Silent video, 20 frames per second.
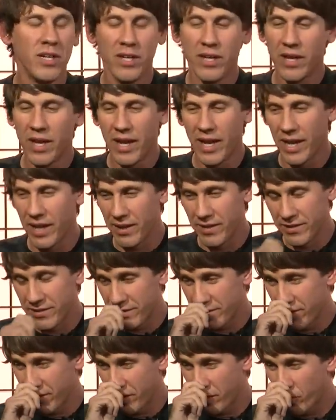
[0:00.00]
Mm-hmm. And
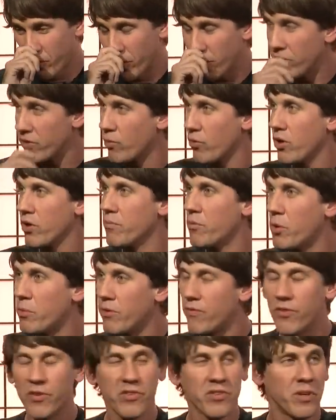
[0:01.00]
like we're we're a mobile
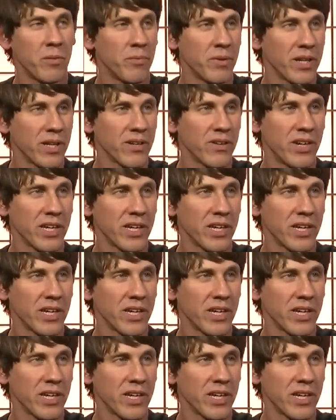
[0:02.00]
first company.